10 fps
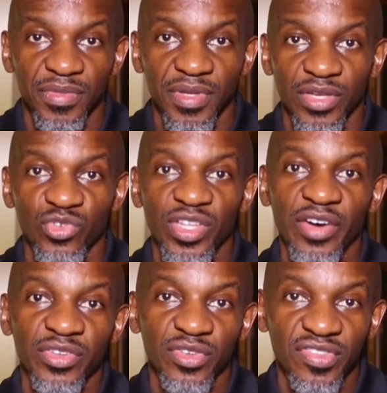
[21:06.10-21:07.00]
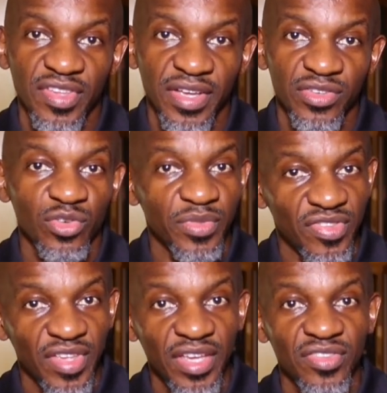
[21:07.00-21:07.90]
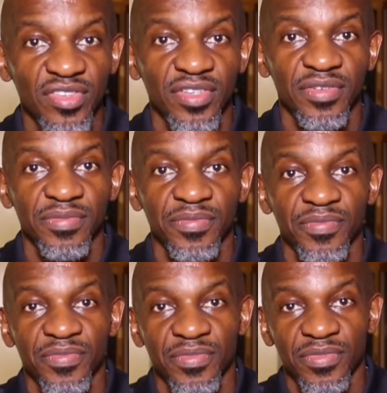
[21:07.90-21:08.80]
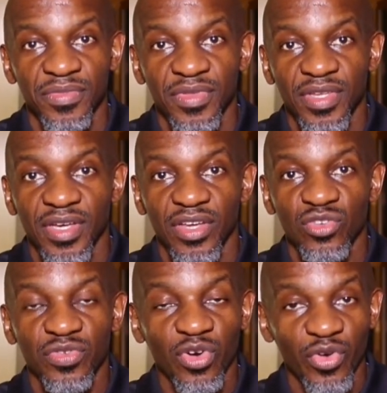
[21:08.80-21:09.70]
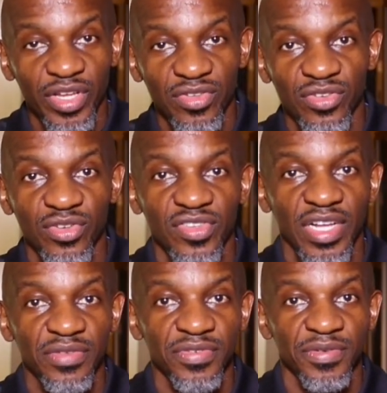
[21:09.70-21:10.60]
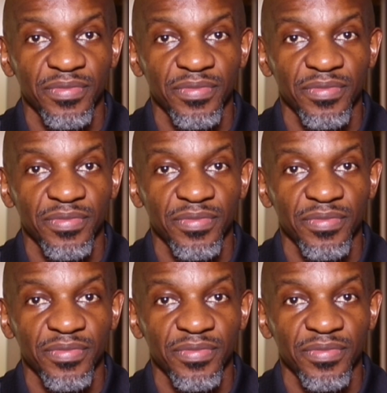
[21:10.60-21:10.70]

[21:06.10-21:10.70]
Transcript: and you now understand your mistakes and you've corrected yourself